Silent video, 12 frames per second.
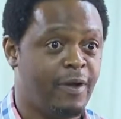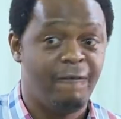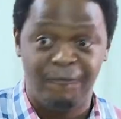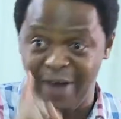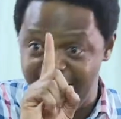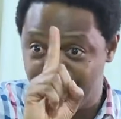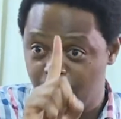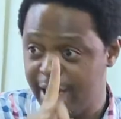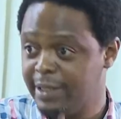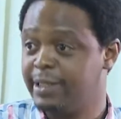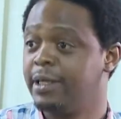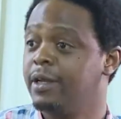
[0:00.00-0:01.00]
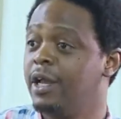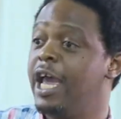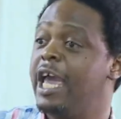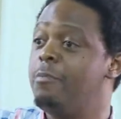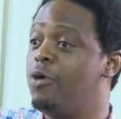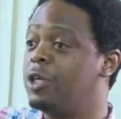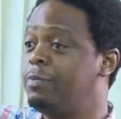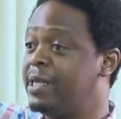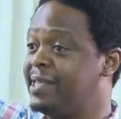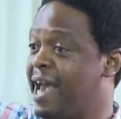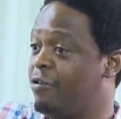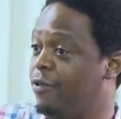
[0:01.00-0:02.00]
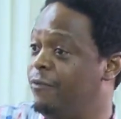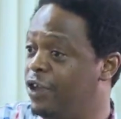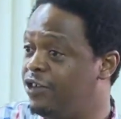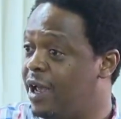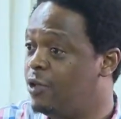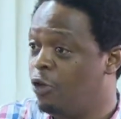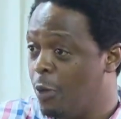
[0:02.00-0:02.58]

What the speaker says: 5 ways. It must be sacrificial.